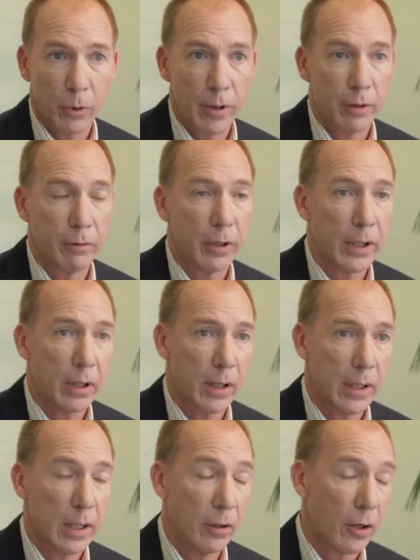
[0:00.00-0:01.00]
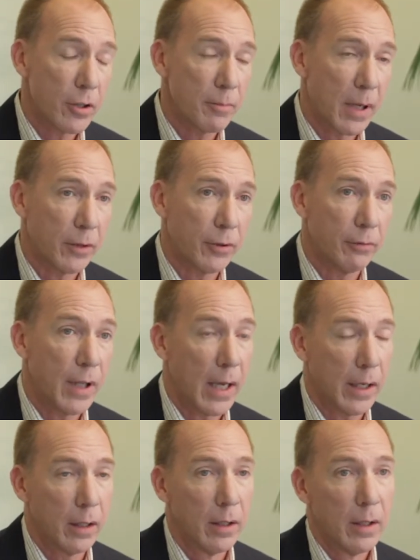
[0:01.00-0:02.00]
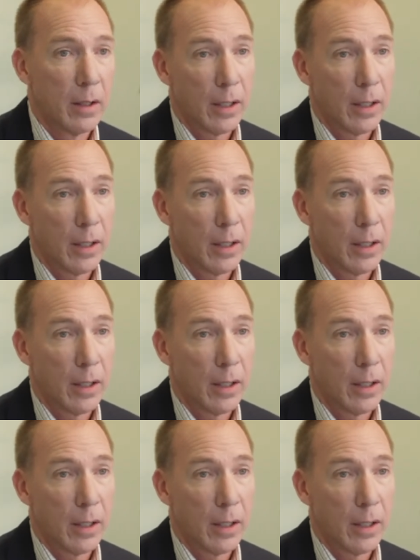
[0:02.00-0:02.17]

where they're really collecting large amounts of data